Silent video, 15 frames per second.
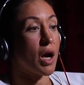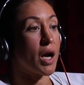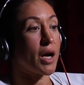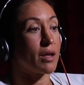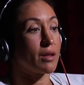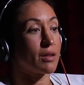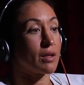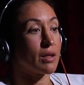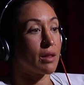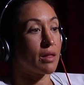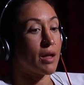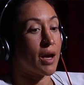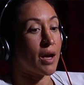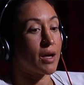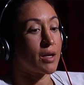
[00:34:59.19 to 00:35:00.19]
I think
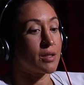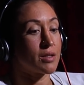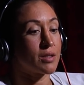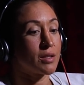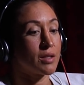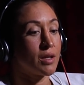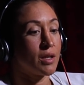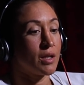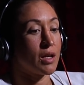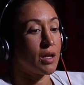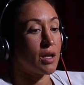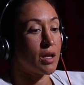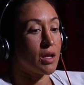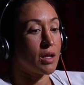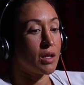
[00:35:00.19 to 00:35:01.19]
that,
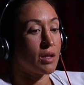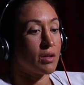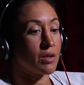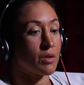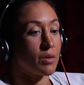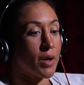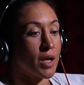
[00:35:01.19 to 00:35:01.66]
you know,